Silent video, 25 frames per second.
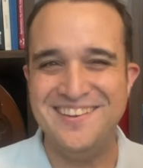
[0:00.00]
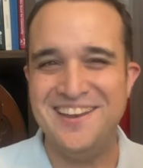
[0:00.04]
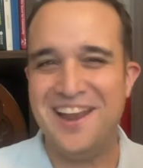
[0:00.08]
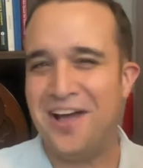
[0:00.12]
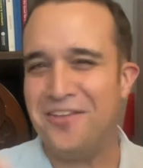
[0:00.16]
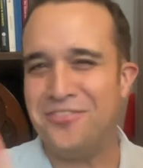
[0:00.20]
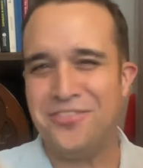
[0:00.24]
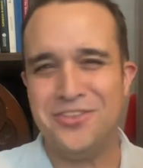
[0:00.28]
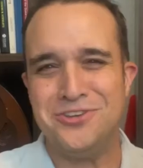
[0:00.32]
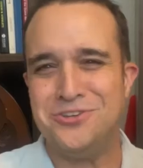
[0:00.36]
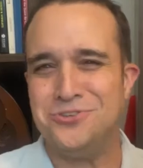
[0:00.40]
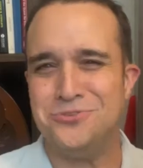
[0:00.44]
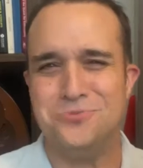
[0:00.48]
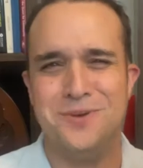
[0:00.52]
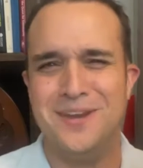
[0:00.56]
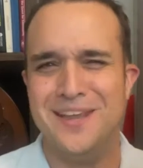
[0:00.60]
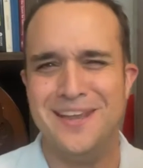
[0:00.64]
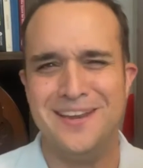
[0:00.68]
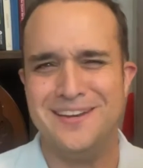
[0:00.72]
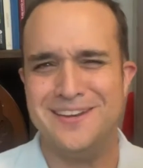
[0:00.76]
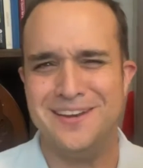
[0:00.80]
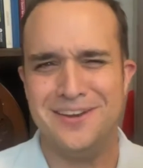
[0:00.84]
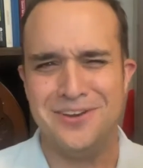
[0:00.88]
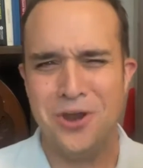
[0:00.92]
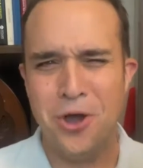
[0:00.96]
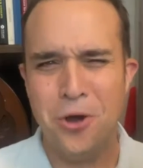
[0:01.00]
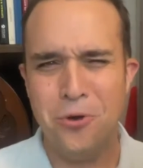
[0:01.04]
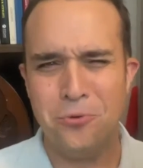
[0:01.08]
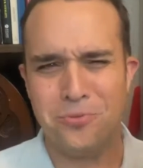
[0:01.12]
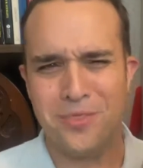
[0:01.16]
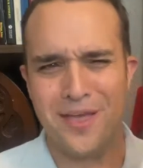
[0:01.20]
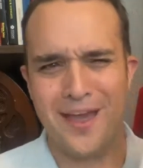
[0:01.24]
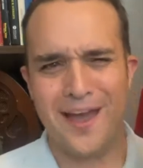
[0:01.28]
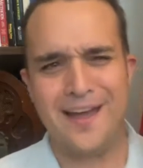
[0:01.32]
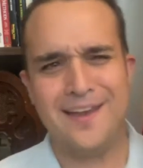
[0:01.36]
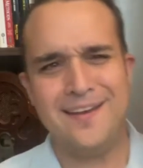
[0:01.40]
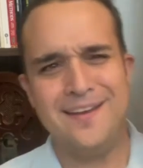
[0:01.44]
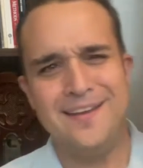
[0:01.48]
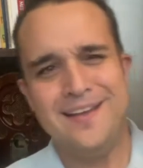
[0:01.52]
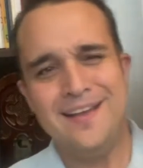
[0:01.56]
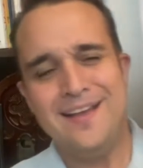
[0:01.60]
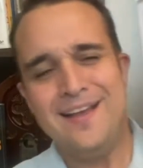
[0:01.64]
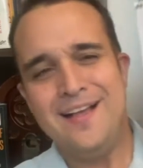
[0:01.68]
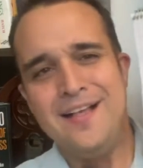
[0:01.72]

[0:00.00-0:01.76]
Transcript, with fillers: Not that you needed to know that.